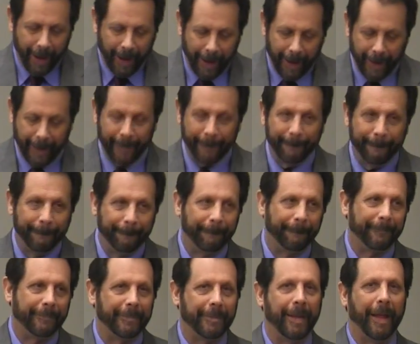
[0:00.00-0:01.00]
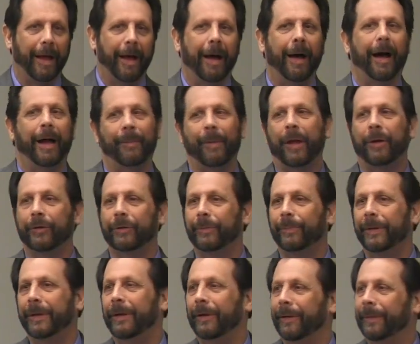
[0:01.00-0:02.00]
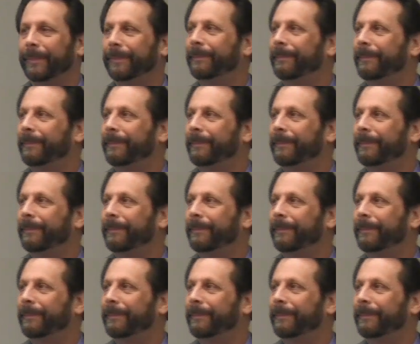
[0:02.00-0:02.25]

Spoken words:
I'm honored to be here.